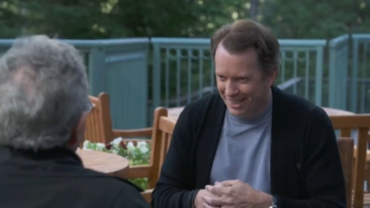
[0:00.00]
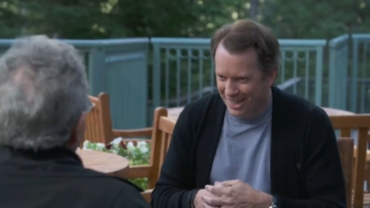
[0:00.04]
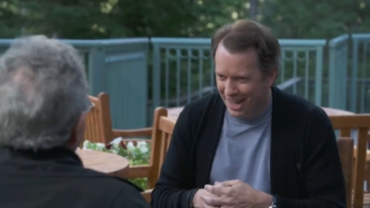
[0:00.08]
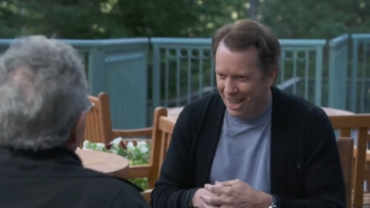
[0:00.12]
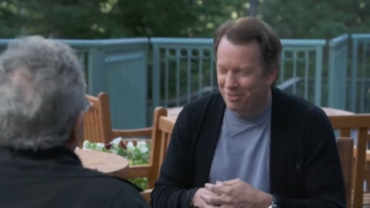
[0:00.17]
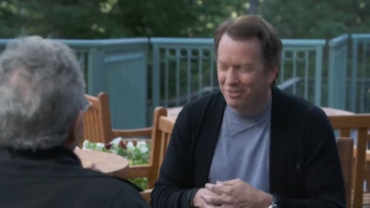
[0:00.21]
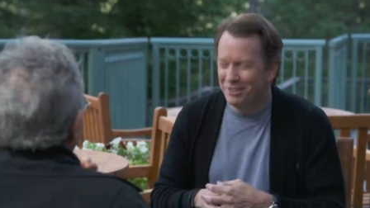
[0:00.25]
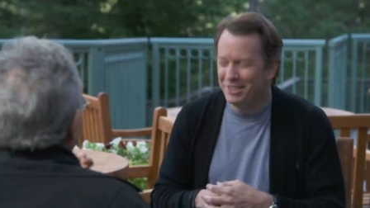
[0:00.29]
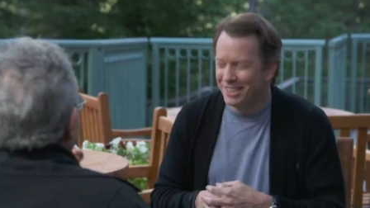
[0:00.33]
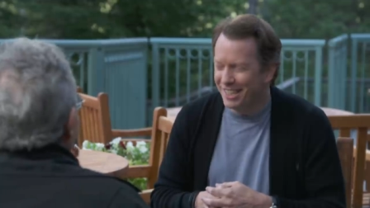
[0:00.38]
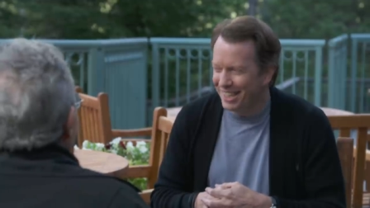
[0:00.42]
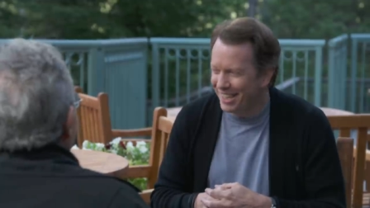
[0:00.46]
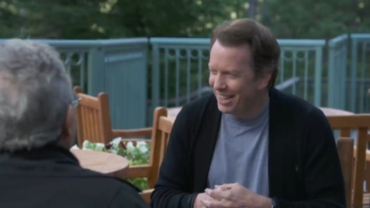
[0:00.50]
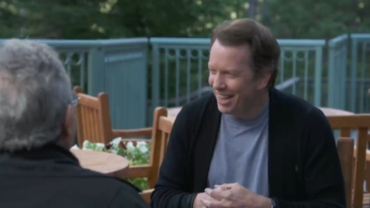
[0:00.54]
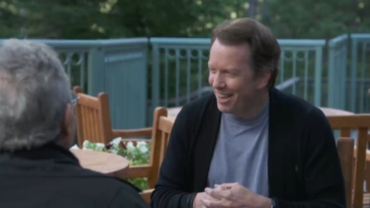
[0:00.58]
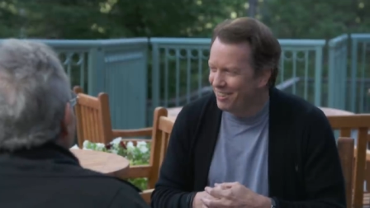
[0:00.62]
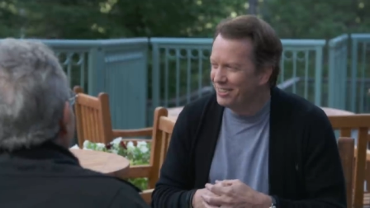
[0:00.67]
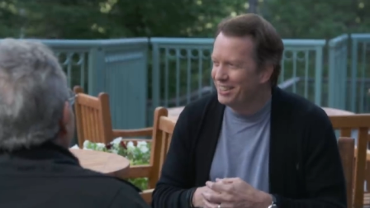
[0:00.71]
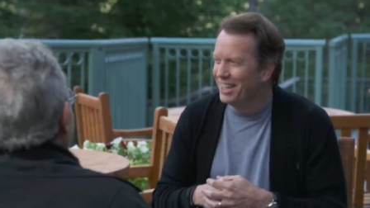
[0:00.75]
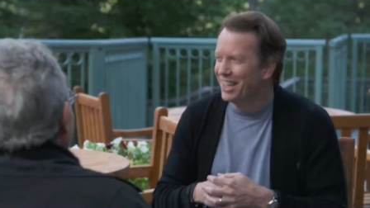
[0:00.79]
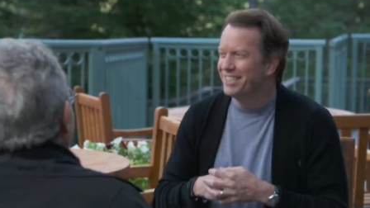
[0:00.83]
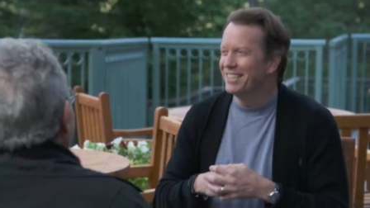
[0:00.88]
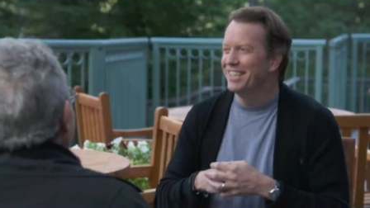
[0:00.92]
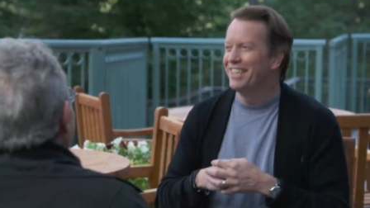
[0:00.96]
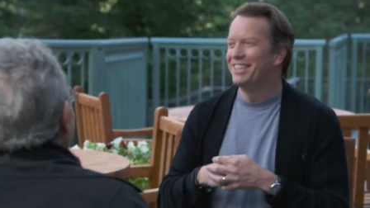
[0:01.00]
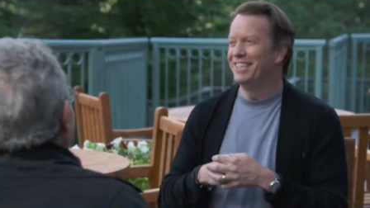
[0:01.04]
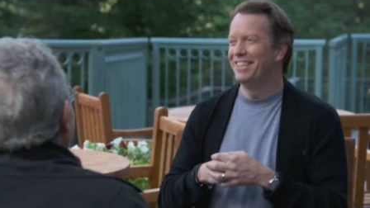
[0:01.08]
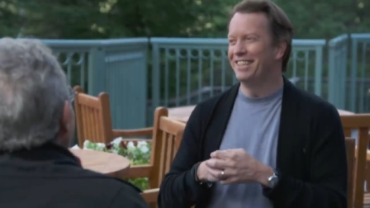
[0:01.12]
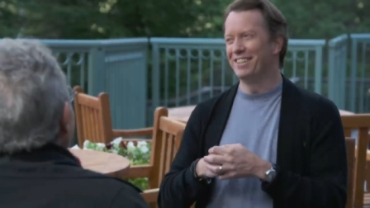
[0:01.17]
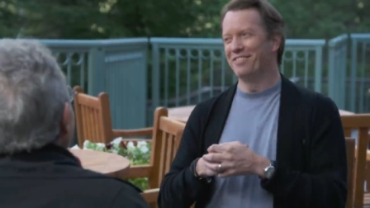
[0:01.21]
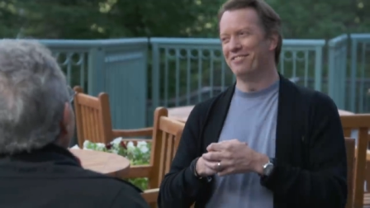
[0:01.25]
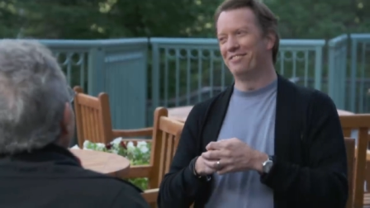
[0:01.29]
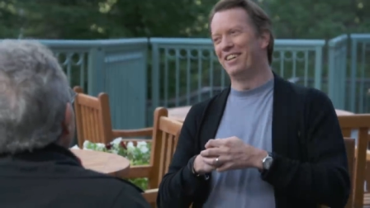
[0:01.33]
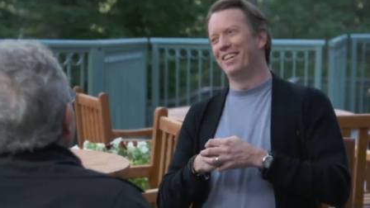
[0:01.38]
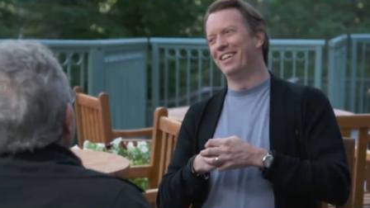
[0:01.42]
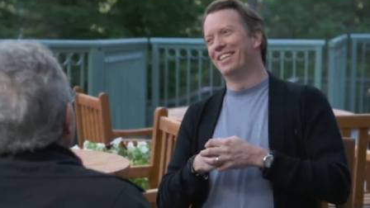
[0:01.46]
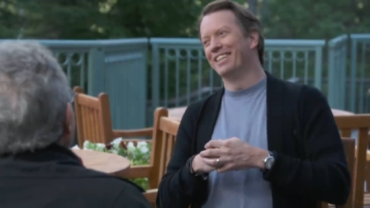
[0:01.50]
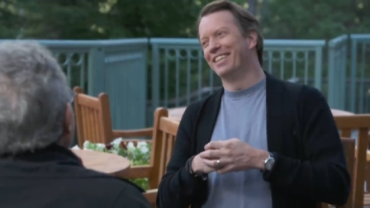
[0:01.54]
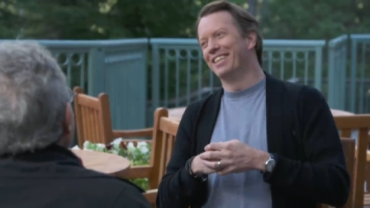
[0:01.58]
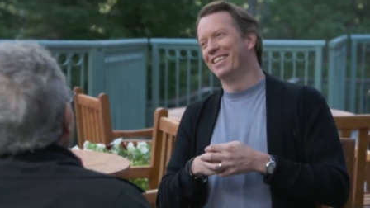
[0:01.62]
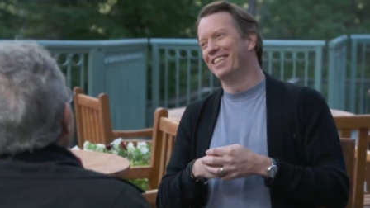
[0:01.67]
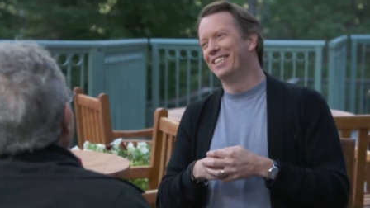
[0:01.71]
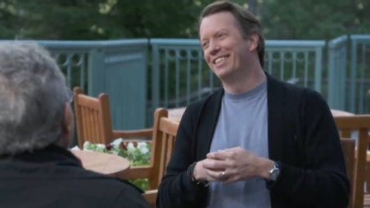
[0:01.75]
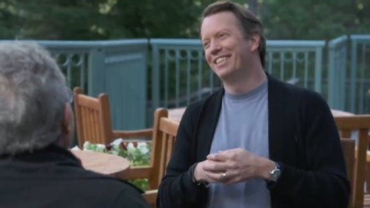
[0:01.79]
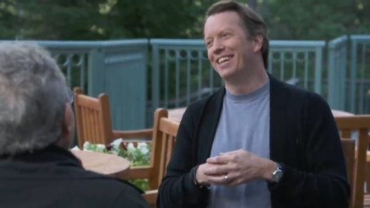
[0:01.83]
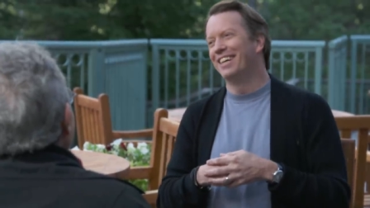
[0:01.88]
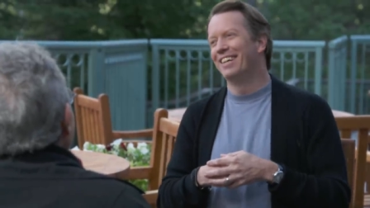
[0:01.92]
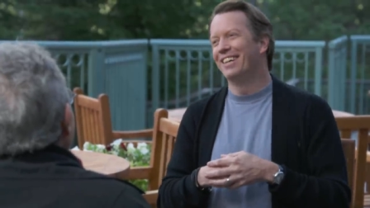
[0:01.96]
it, I would say. I would not say deifying
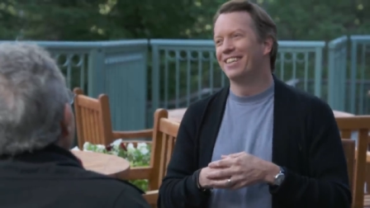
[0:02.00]
it.